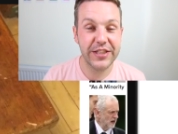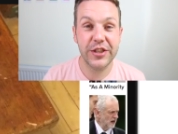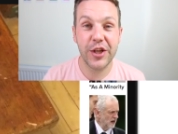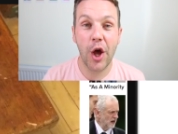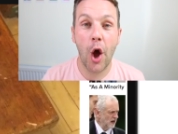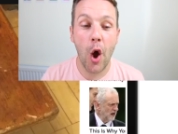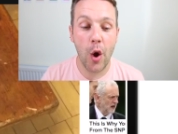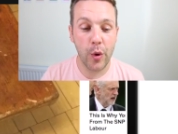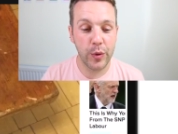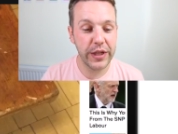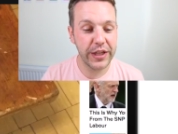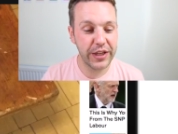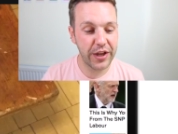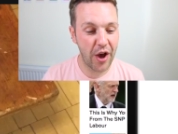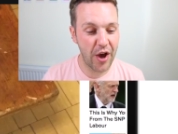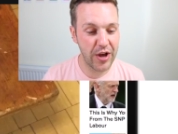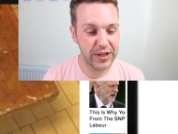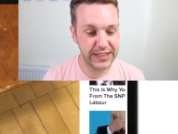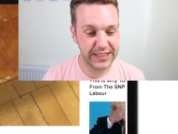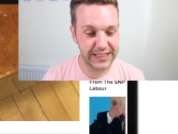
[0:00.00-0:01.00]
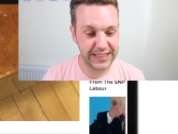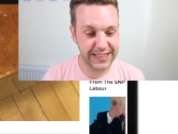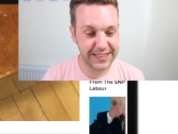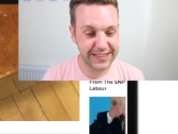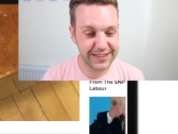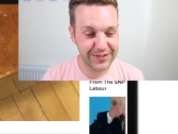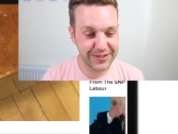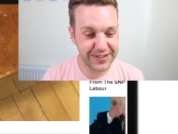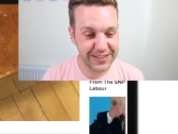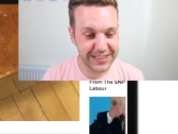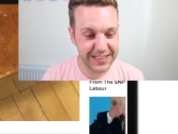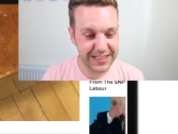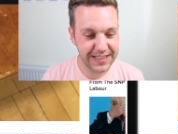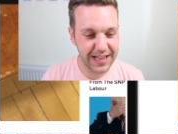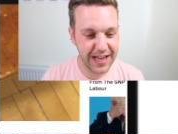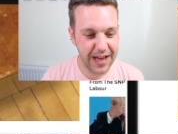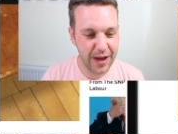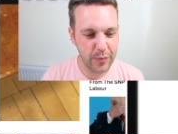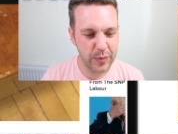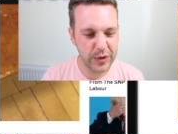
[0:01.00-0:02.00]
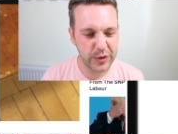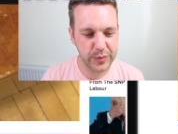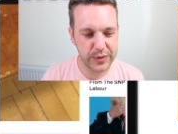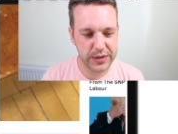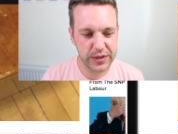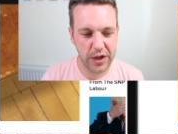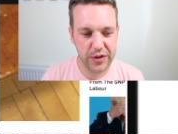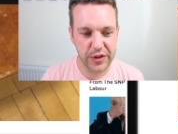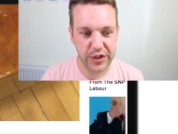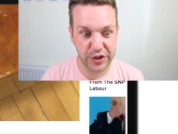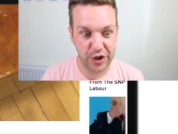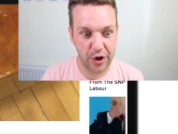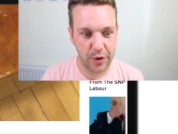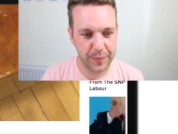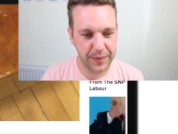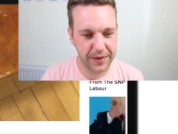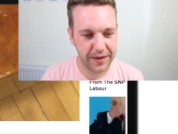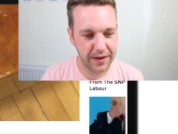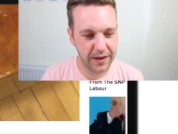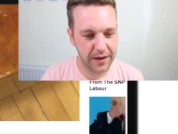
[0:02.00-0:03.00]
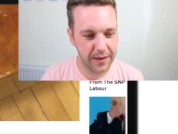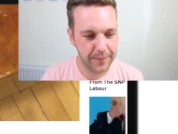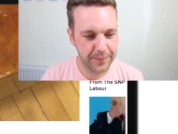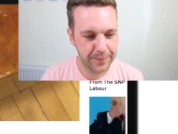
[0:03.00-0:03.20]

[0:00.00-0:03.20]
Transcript: So only year six could sit there, which was like the top year.